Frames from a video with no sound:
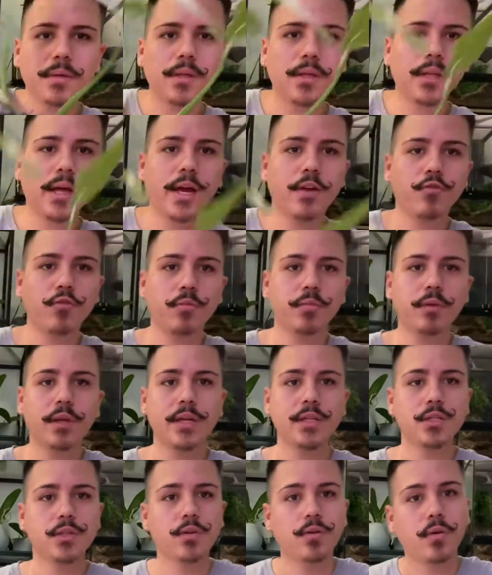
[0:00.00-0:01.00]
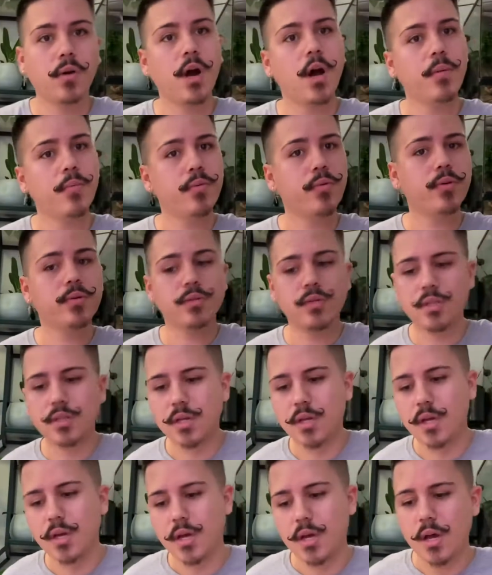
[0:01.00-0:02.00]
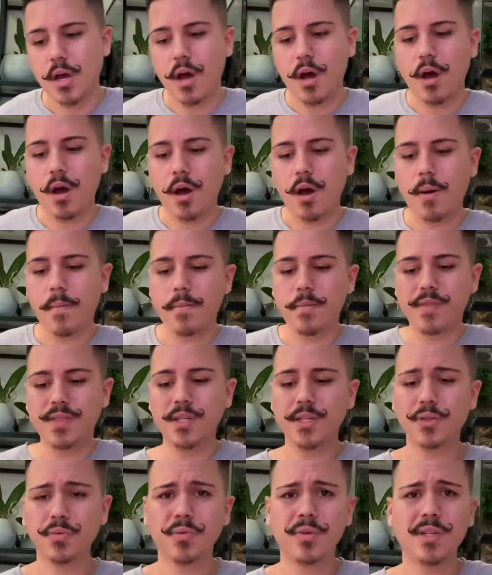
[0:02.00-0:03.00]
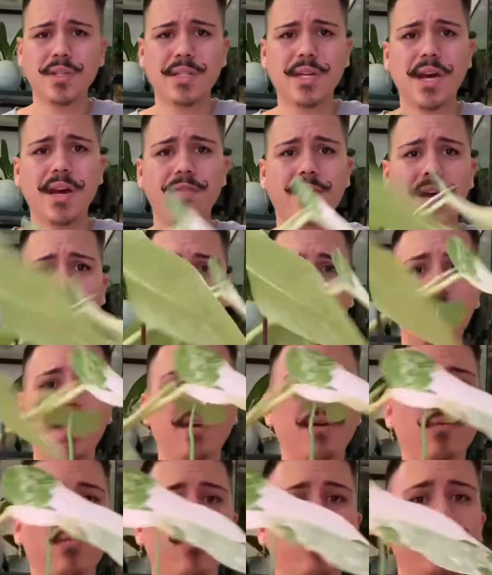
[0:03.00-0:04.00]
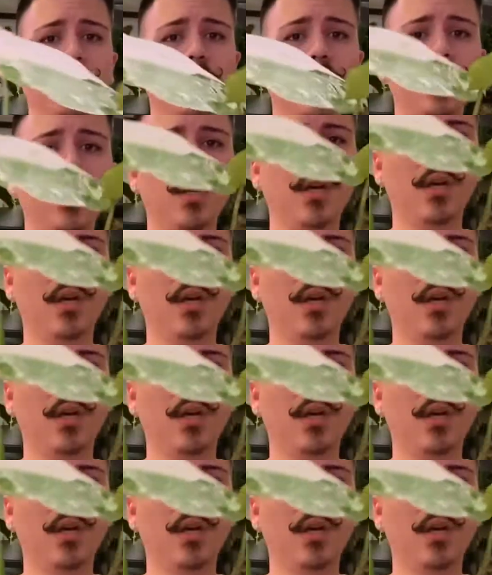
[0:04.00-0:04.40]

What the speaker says: like for plants to grow upwards. This one has kind of got like a really